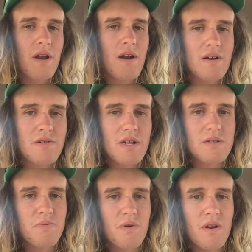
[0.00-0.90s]
when I
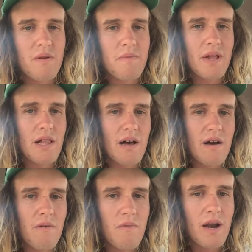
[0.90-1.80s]
transported a
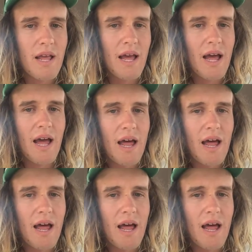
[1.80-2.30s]
Miller when it